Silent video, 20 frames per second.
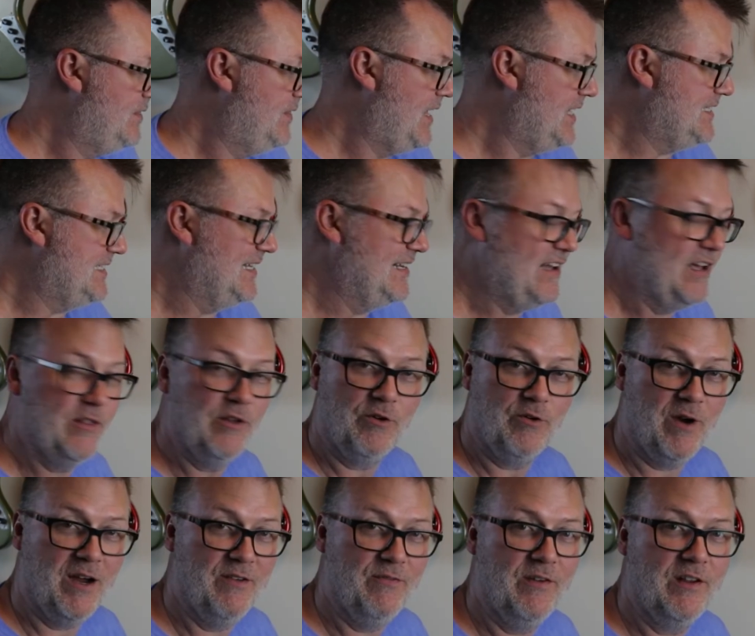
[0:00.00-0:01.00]
That's another
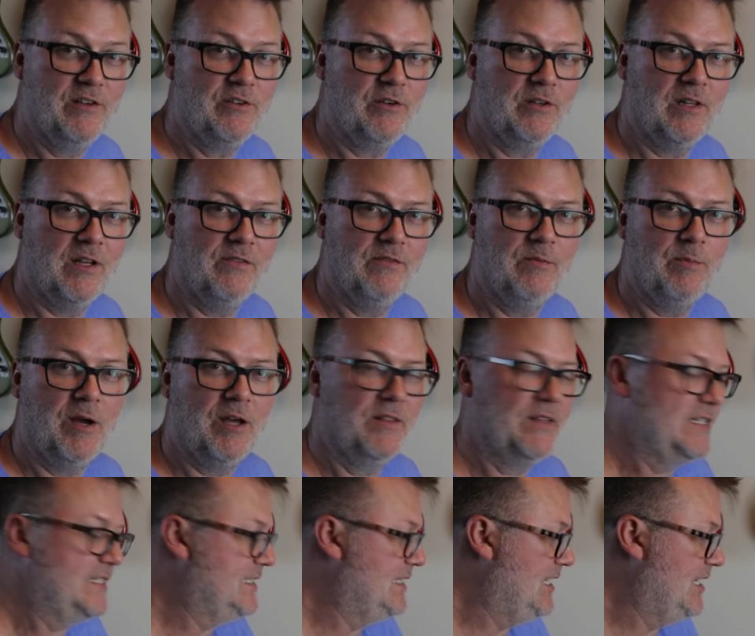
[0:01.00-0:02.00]
great feature I love about
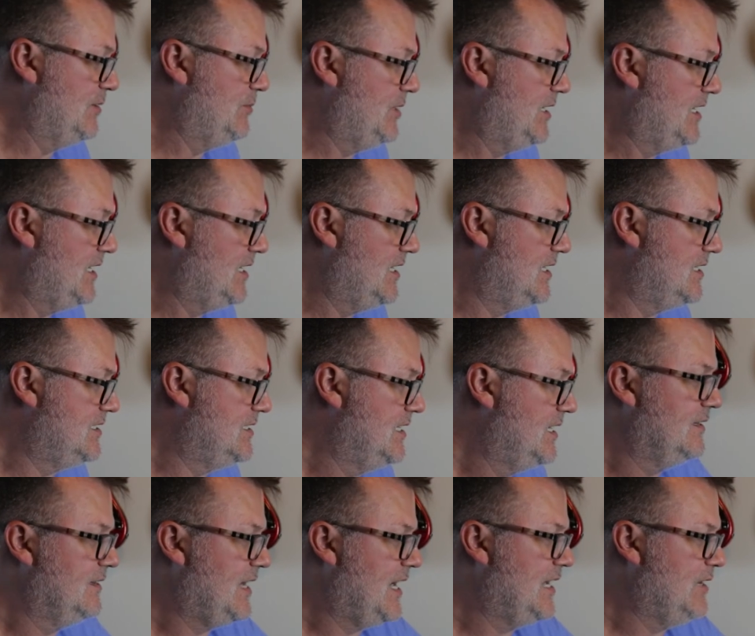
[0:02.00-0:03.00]
this thing, because
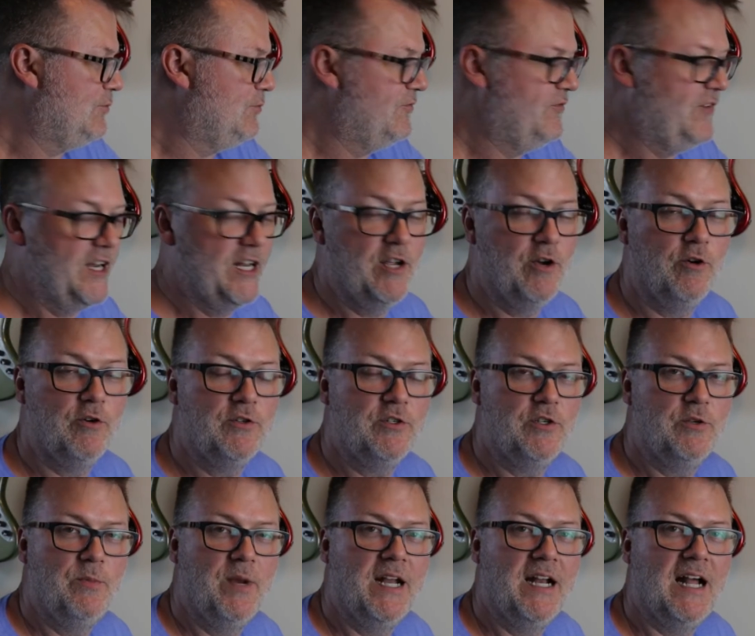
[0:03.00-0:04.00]
a lot of videos
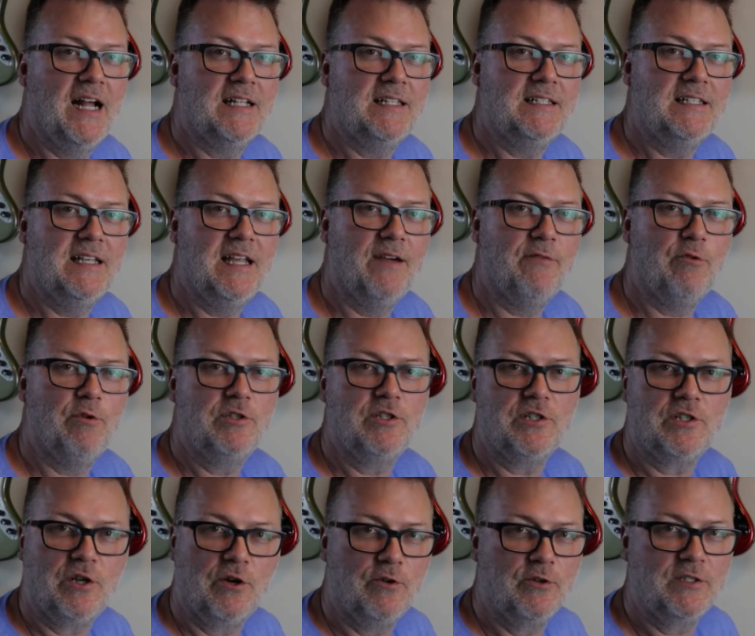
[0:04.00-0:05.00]
you may not see, everyone
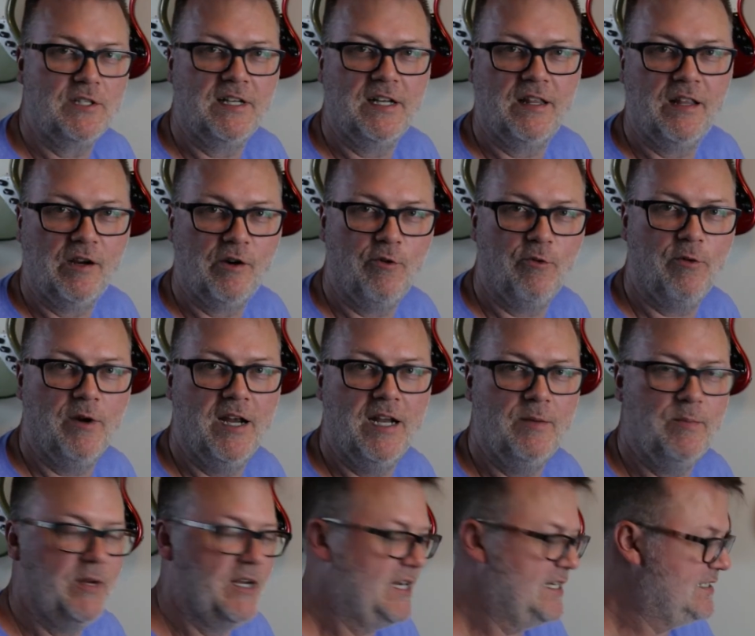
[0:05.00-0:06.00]
just goes into the
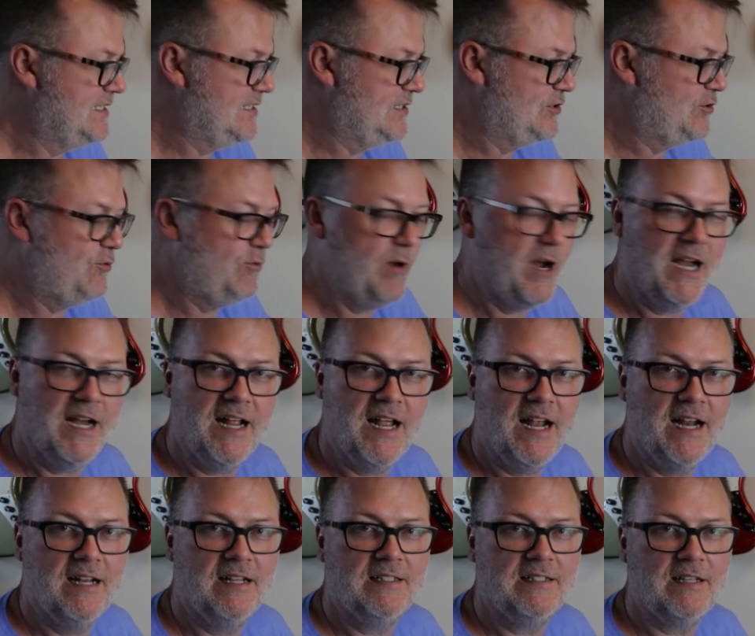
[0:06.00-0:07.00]
grit because it's great
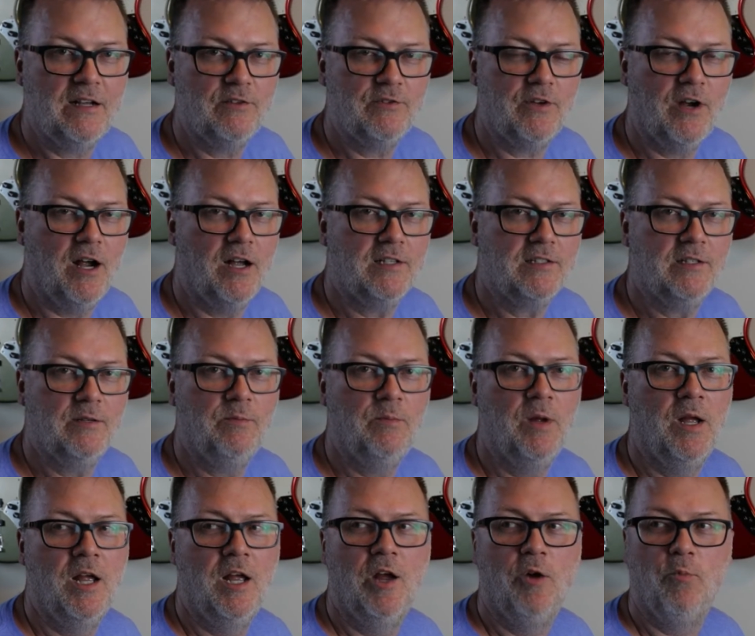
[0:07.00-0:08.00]
at it, it sounds awesome,
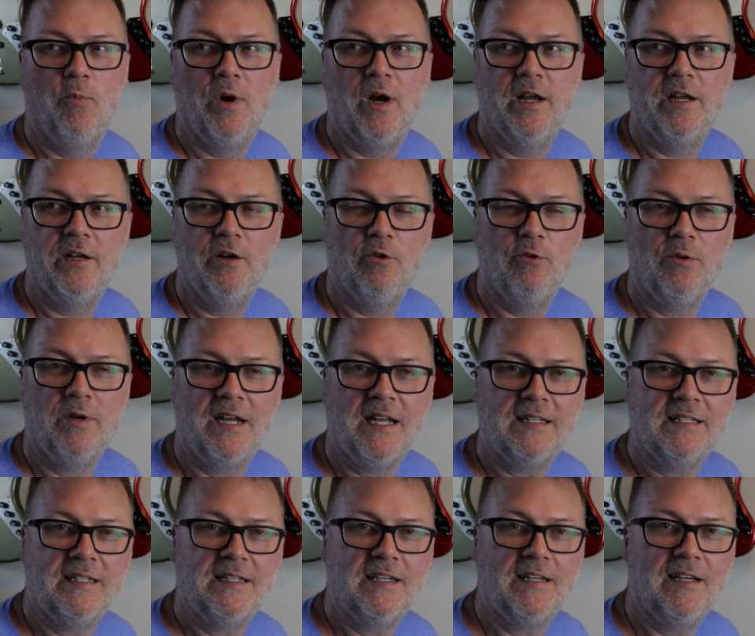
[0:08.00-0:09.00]
but you don't
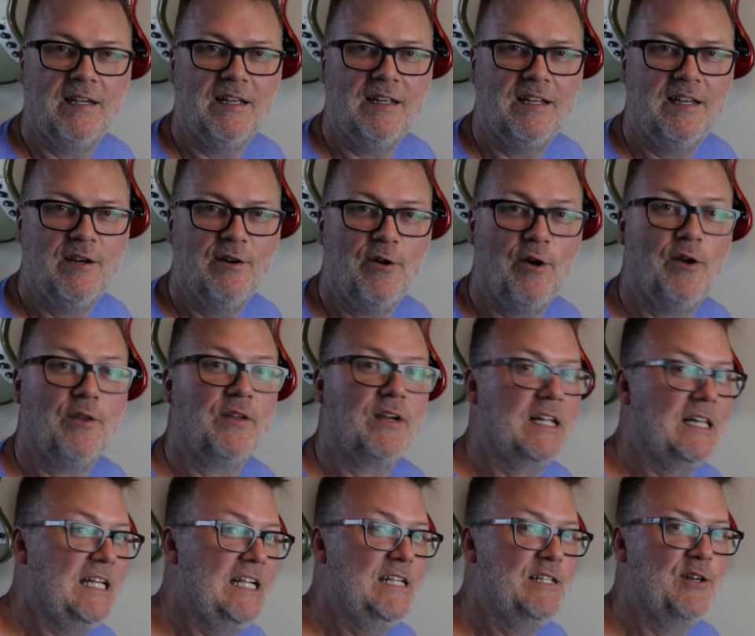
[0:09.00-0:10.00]
get to hear all the
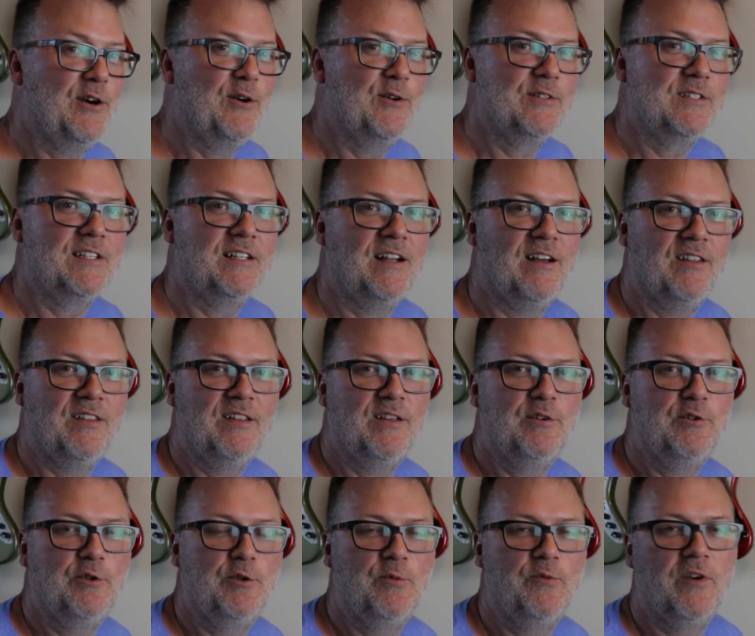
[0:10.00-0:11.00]
clean tones in all the
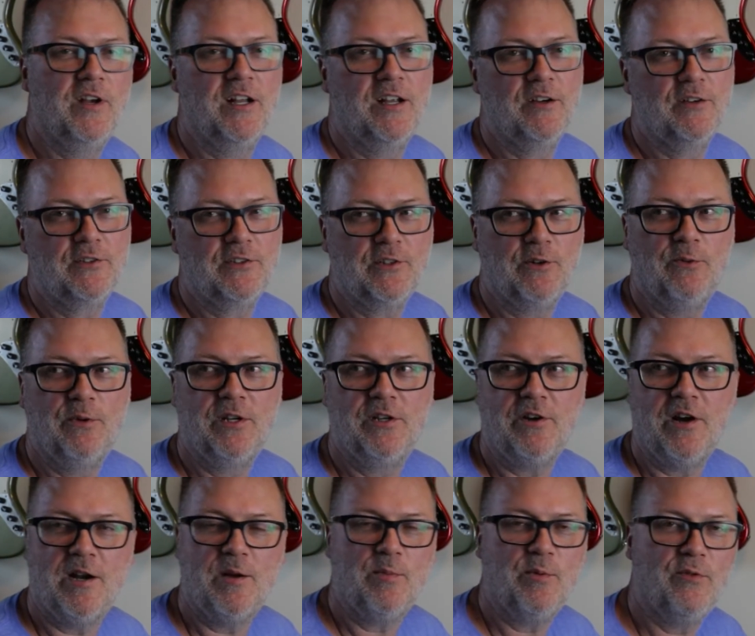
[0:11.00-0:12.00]
YouTube videos, so we
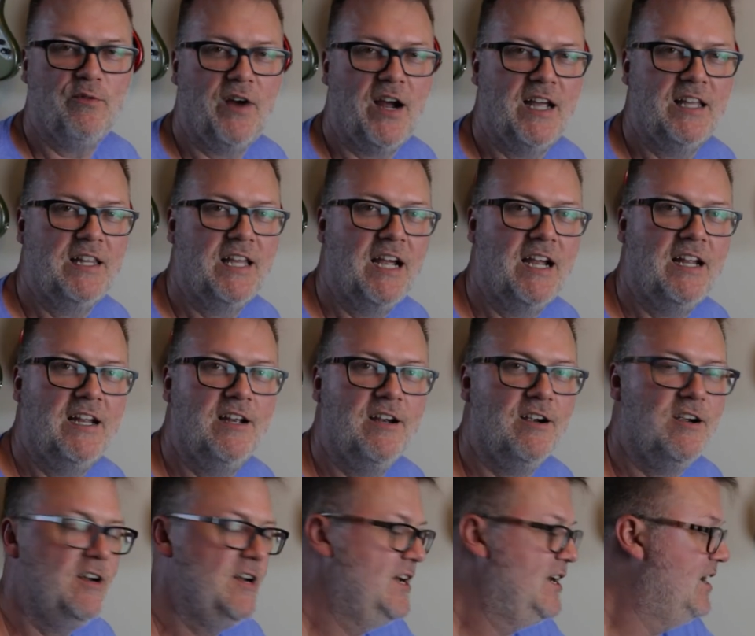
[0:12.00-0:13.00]
try to provide that
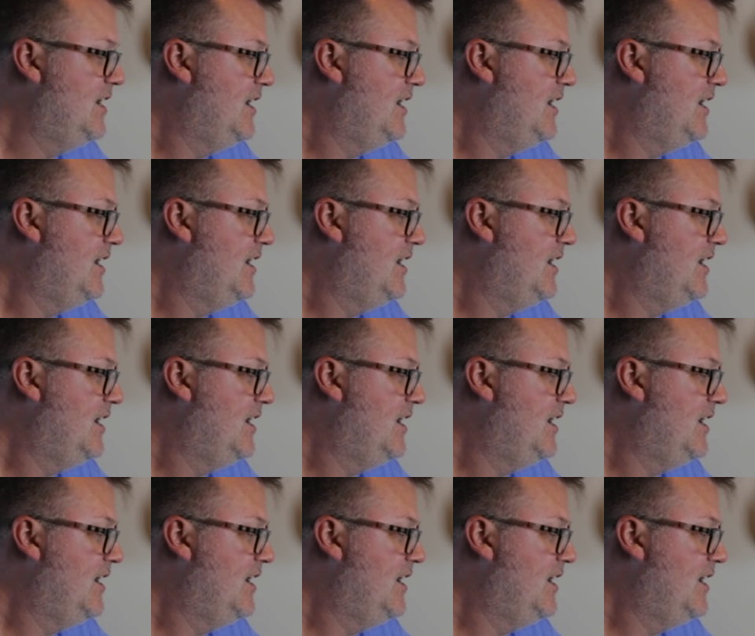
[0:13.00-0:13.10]
here.